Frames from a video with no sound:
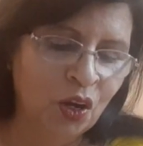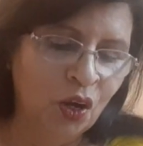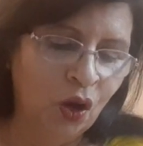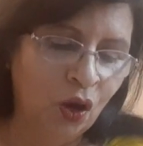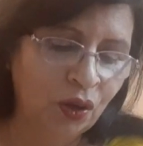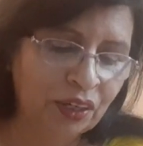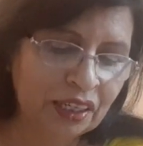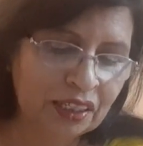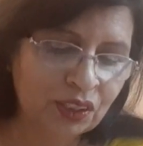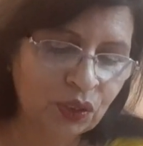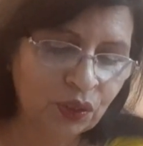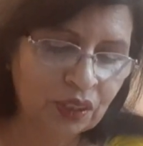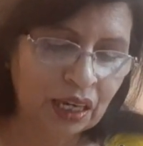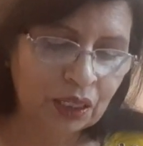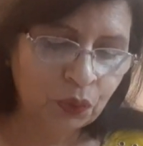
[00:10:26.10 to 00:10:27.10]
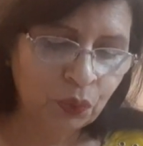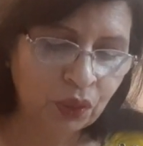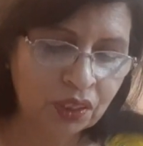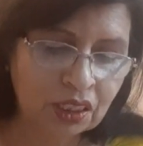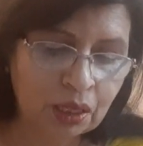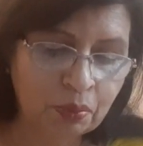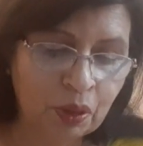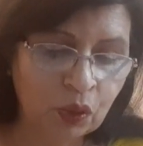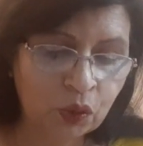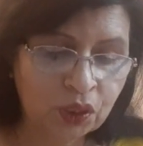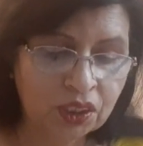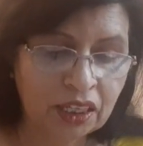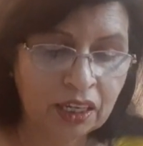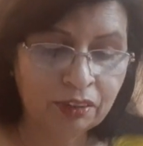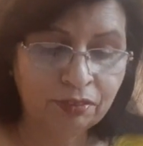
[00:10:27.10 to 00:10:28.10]
All right, so that was
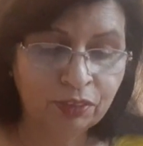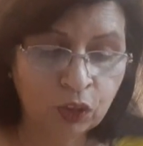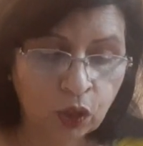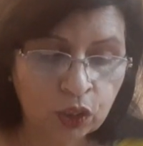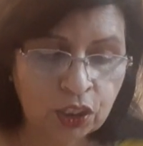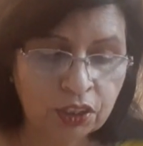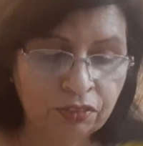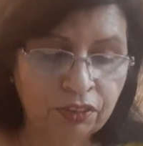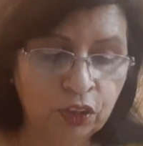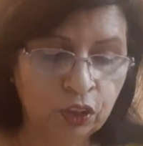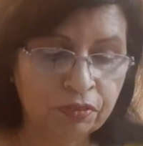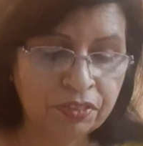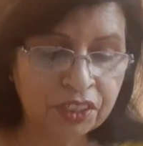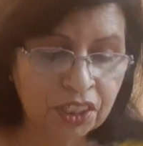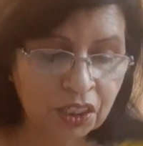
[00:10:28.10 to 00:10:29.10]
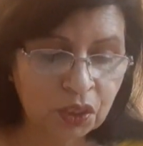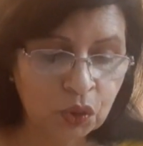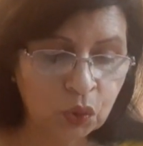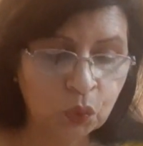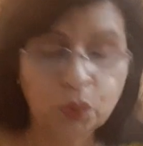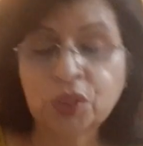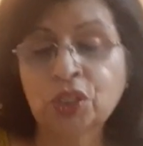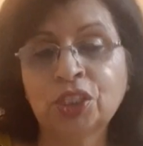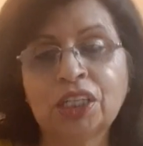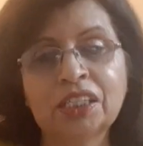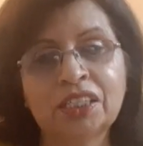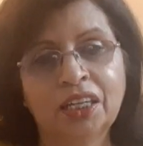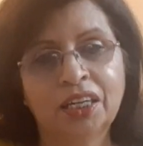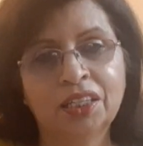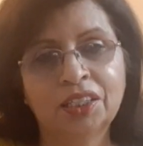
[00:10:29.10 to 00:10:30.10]
about their philosophy of Sisu, which they
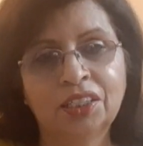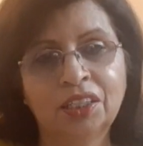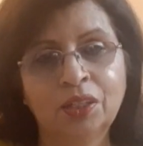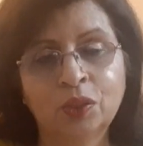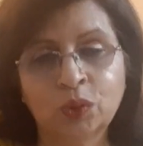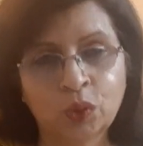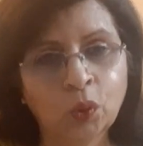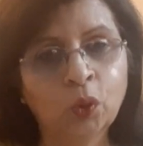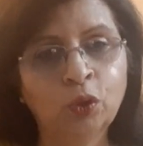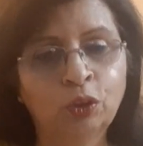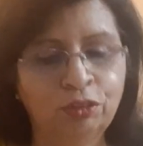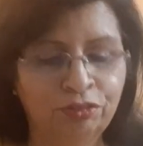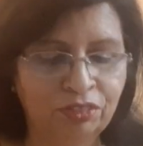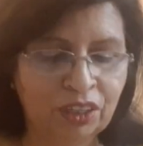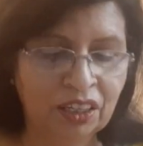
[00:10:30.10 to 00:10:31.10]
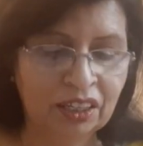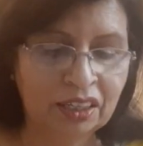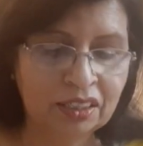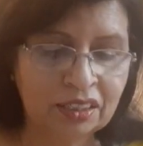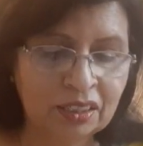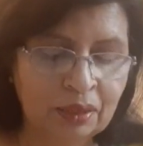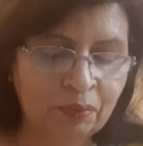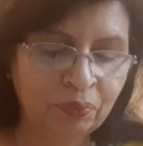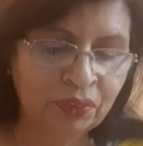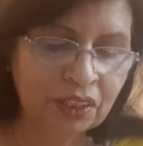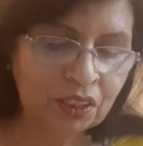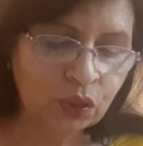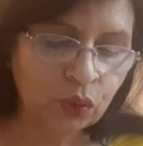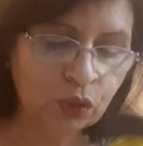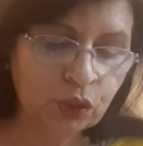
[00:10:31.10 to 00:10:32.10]
say is the soul of Finland.
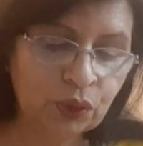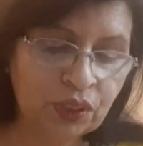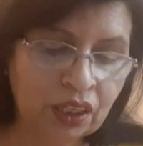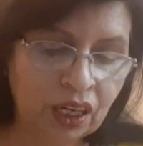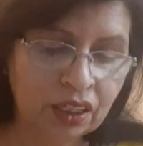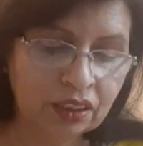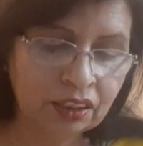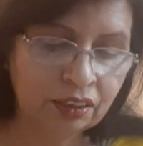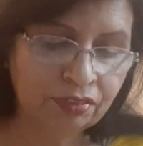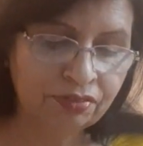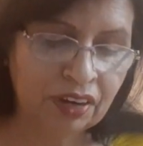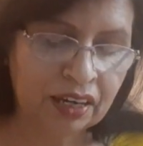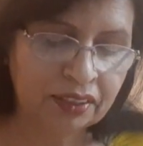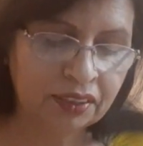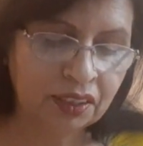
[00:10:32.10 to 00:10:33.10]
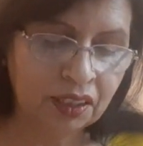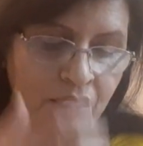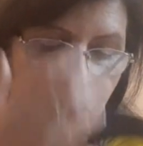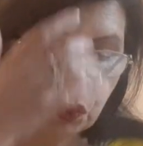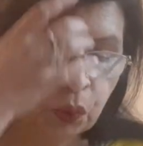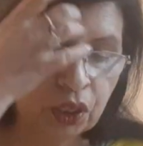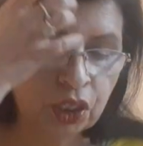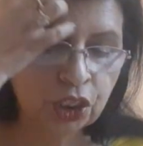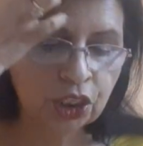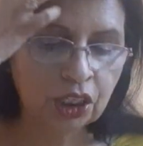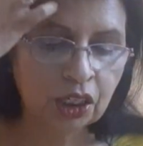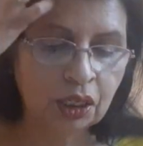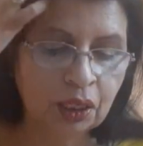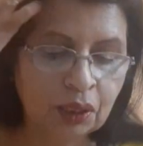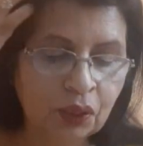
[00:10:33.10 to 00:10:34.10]
Let's go to the other factors which,
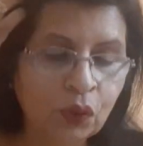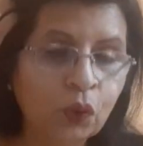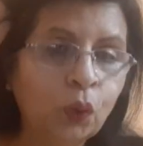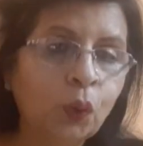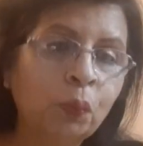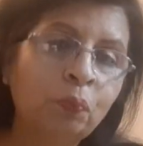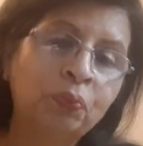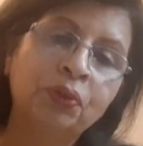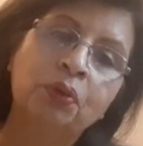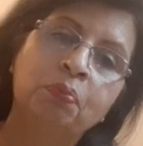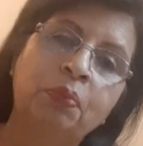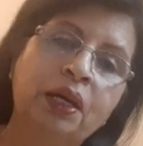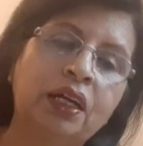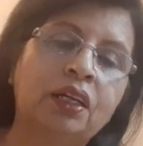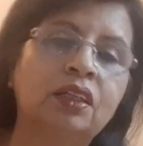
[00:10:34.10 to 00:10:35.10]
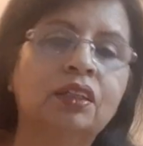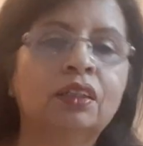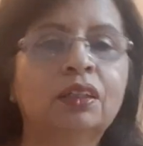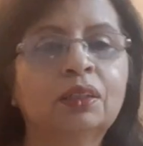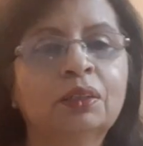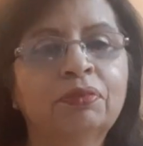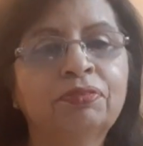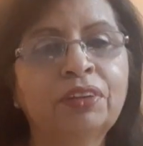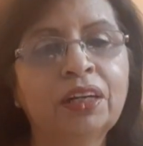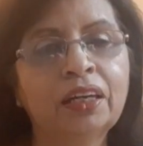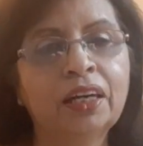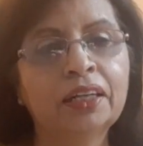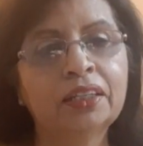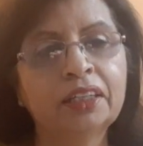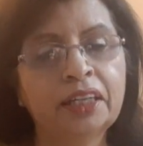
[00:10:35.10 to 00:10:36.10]
make
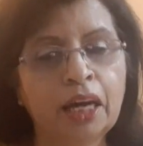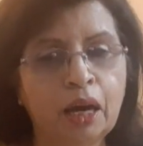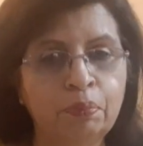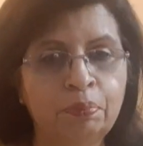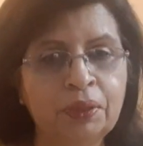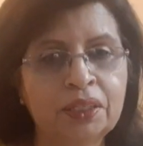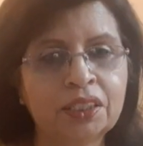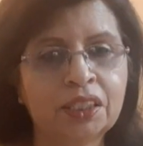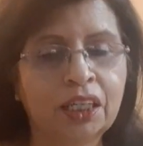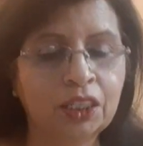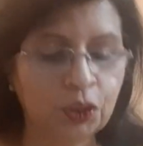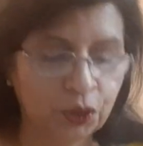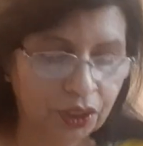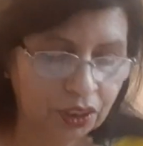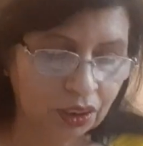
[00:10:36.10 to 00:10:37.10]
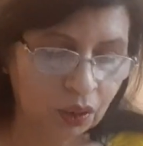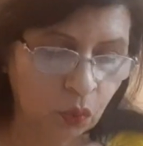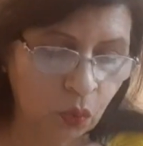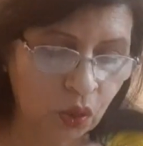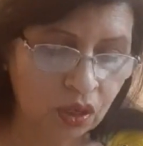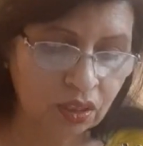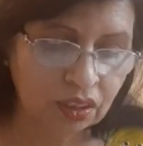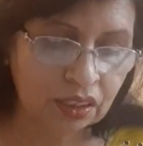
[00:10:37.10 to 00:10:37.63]
Finland the happiest country in the world.